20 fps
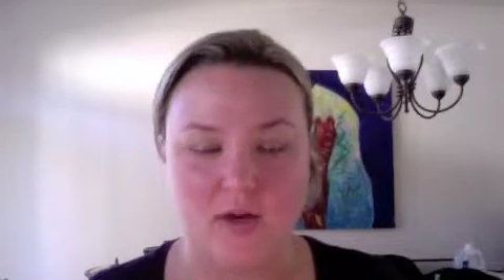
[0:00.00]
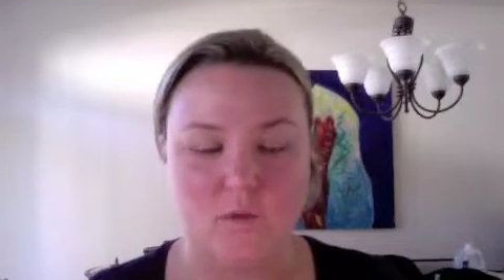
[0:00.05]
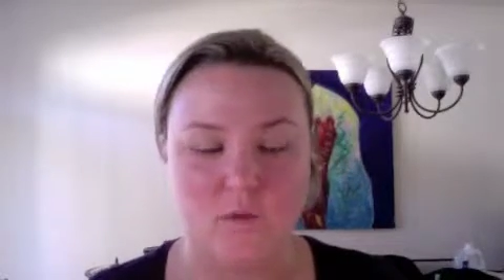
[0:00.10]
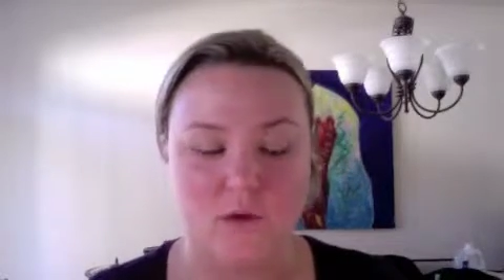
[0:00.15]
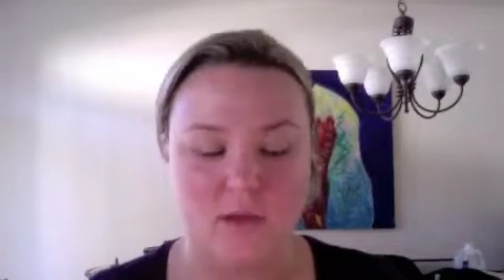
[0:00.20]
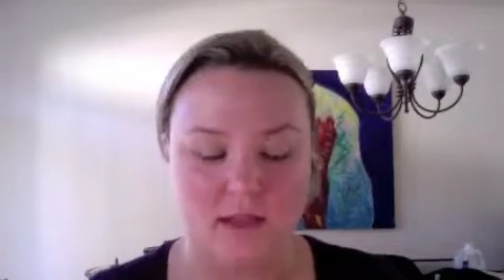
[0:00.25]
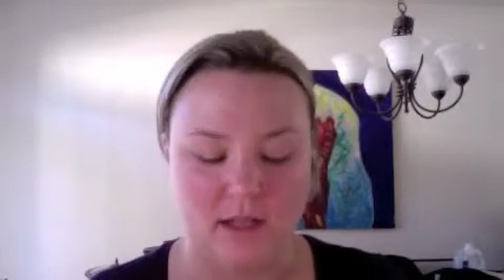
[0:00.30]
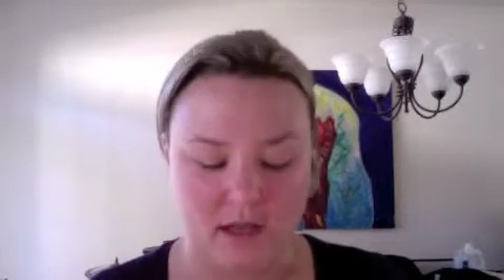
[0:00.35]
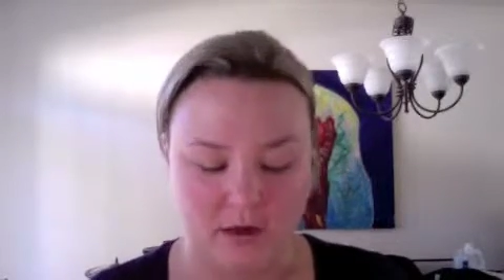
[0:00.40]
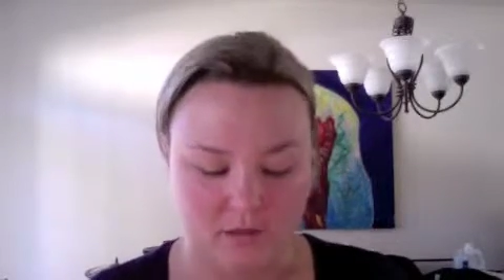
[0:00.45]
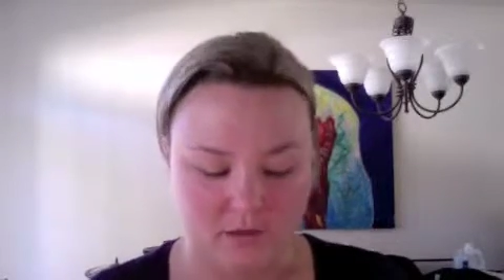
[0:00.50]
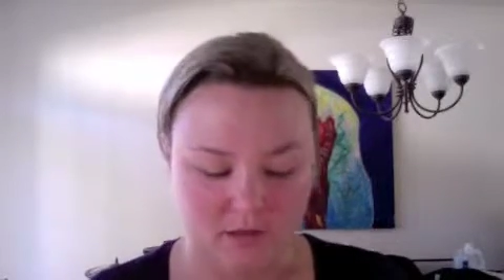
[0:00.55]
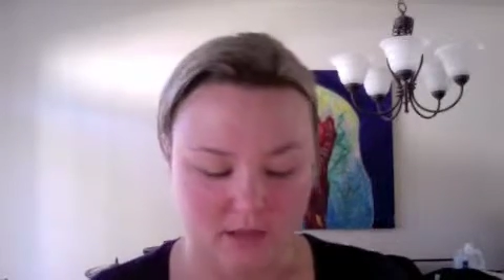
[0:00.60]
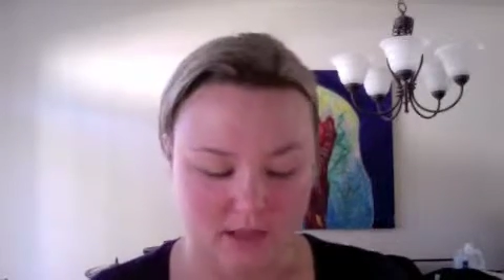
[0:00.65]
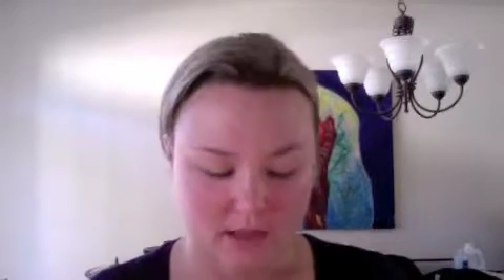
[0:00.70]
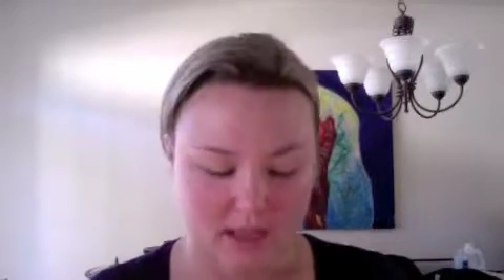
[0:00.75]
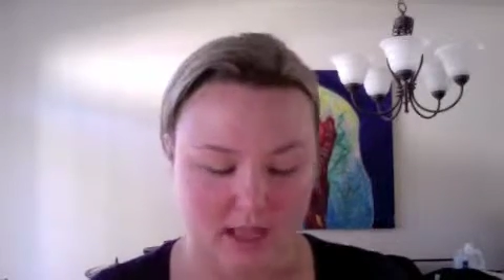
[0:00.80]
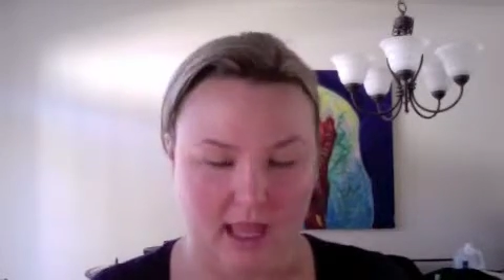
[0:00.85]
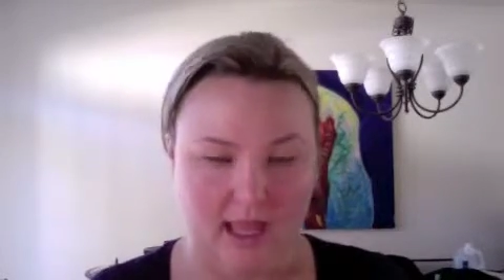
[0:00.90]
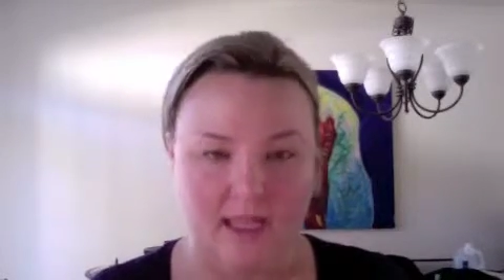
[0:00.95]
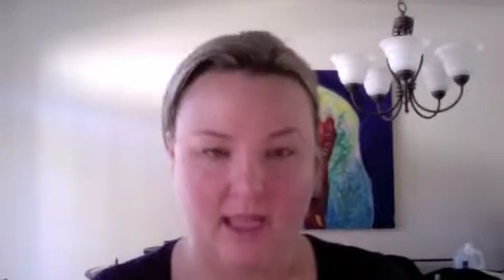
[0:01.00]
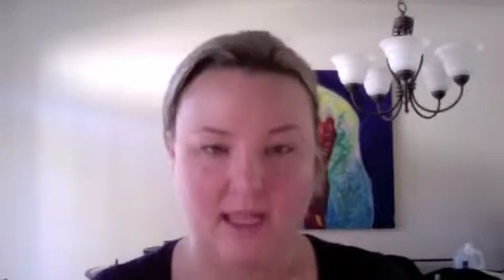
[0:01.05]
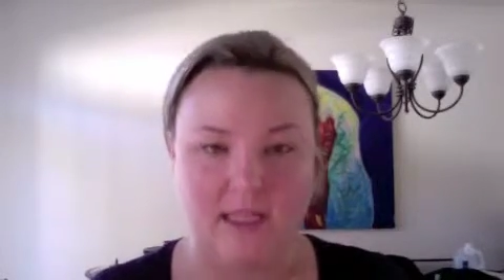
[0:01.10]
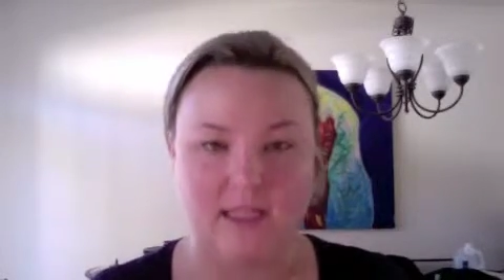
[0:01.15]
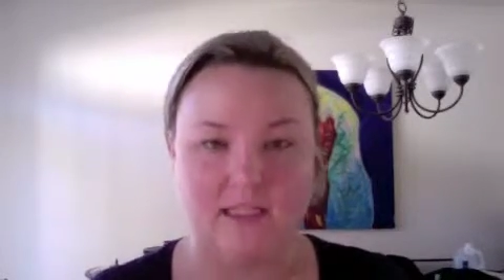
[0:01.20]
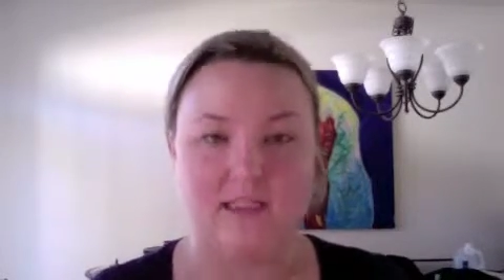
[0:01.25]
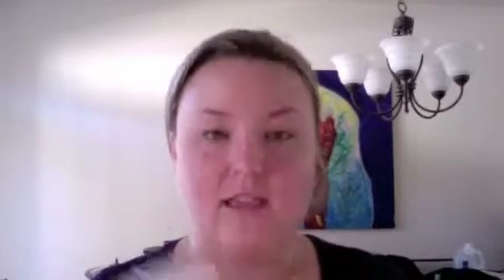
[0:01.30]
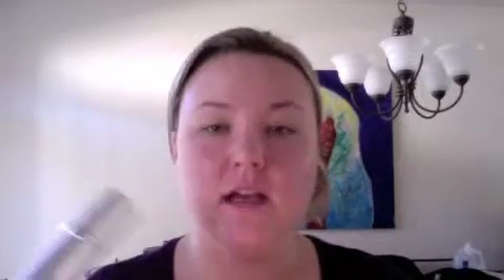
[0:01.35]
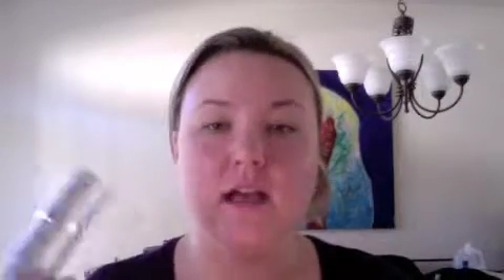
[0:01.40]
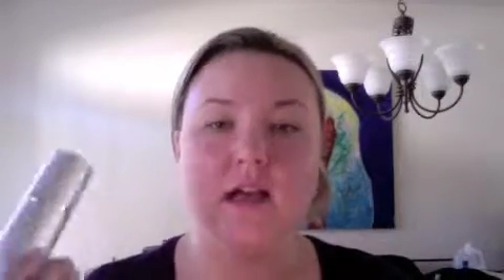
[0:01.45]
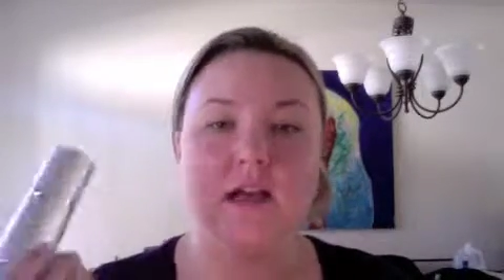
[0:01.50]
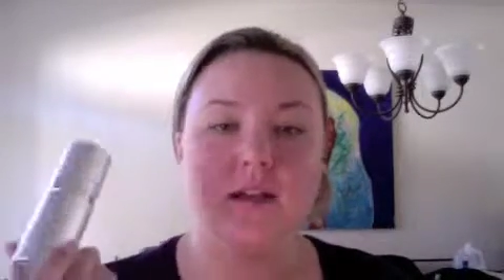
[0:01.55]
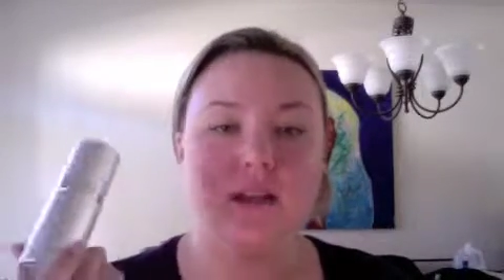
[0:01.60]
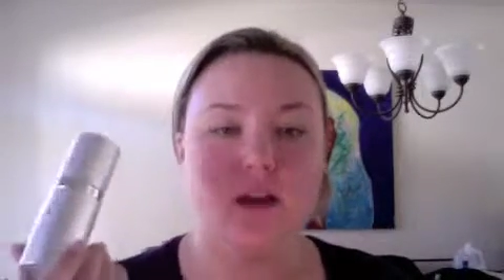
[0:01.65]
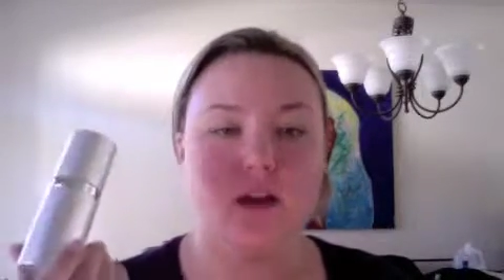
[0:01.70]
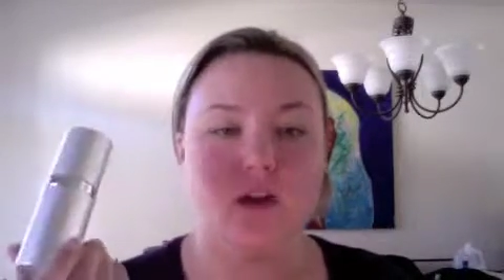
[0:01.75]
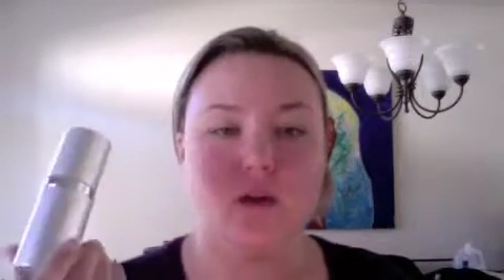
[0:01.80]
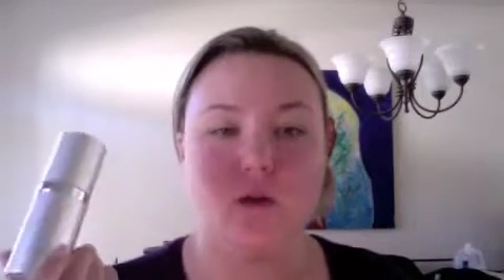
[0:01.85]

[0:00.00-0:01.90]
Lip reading: and one that I really like is the